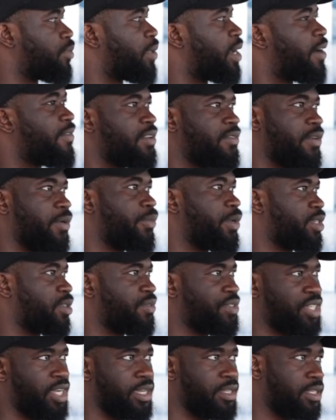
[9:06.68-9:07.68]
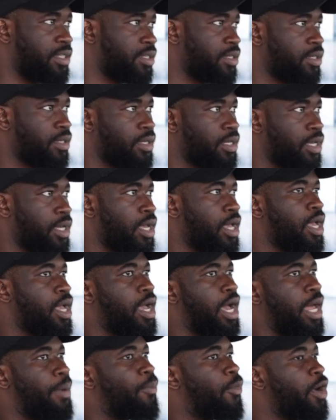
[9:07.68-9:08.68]
is we have different ways of shining.
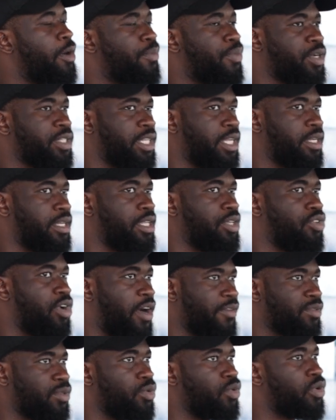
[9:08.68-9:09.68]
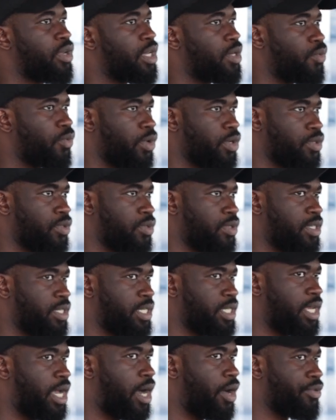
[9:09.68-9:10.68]
Mm-hmm. And more importantly, you have to look inward to
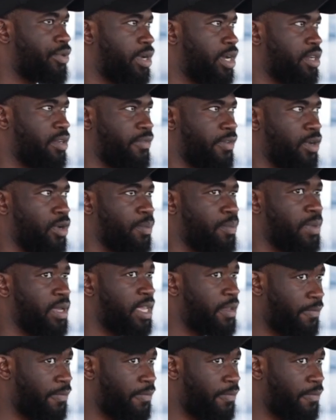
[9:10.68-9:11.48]
see how you can develop.